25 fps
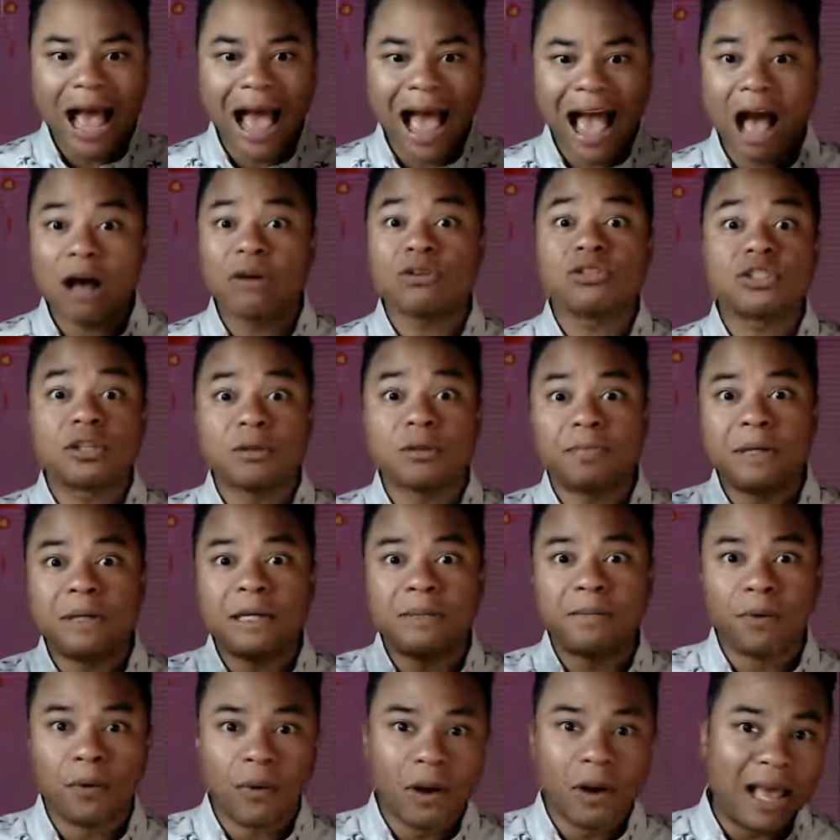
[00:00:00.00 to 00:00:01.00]
out to
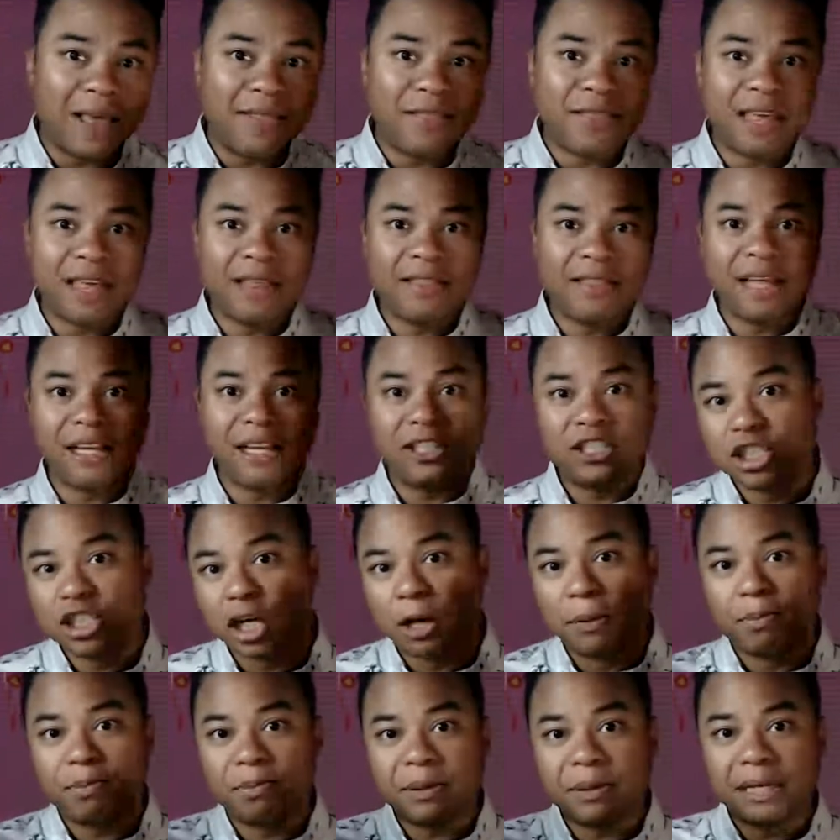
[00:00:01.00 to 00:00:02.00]
people, and then they
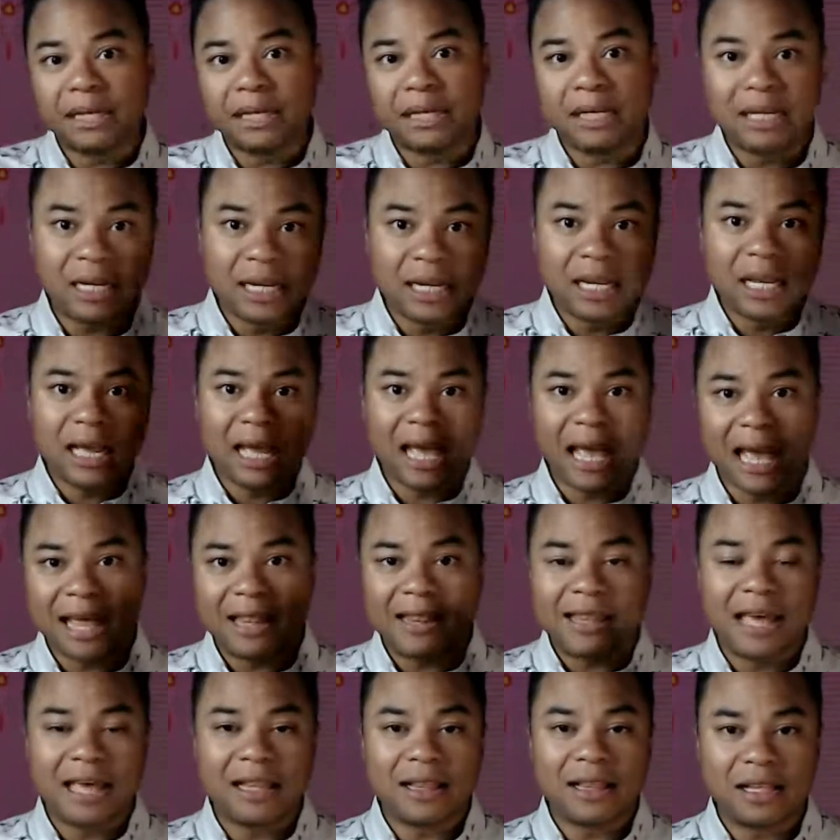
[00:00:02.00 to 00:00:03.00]
jump in
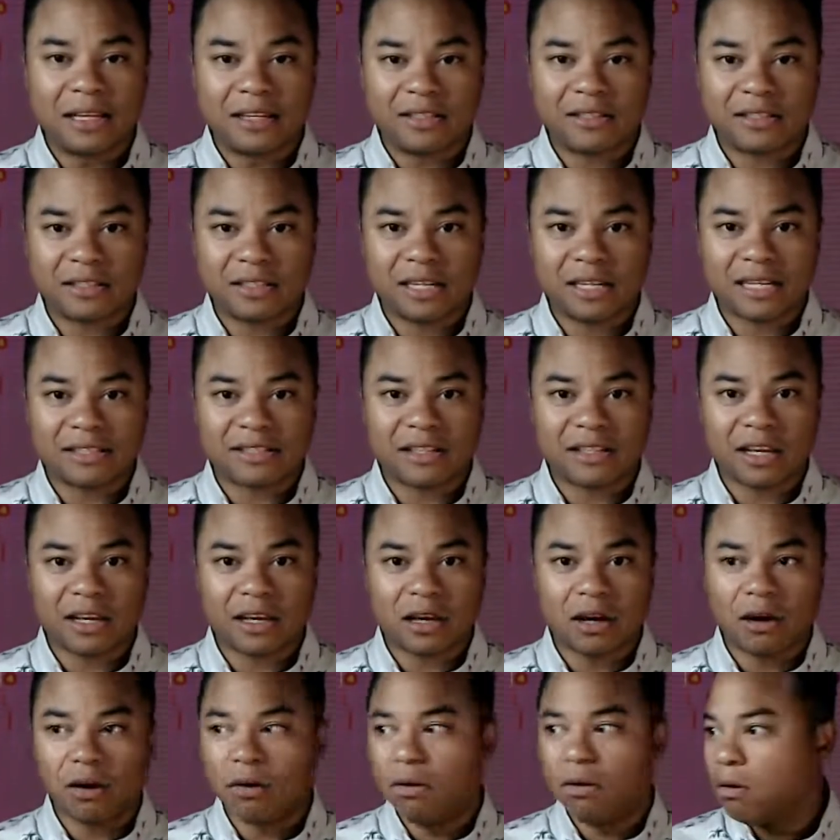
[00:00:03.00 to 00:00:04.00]
and they listen as they
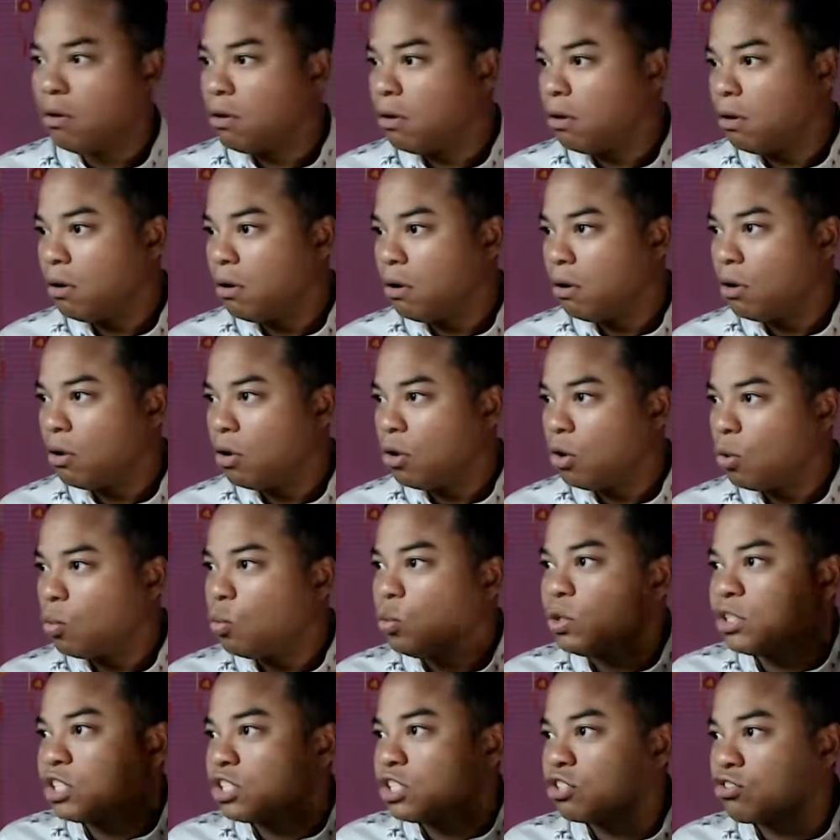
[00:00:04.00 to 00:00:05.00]
go,
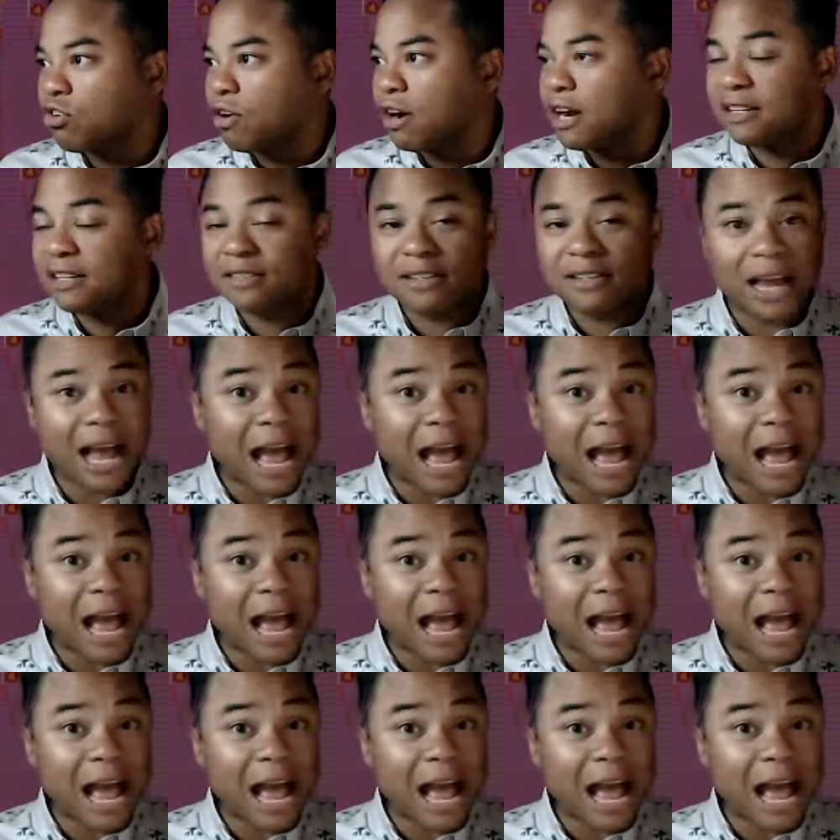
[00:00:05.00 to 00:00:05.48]
which is crazy.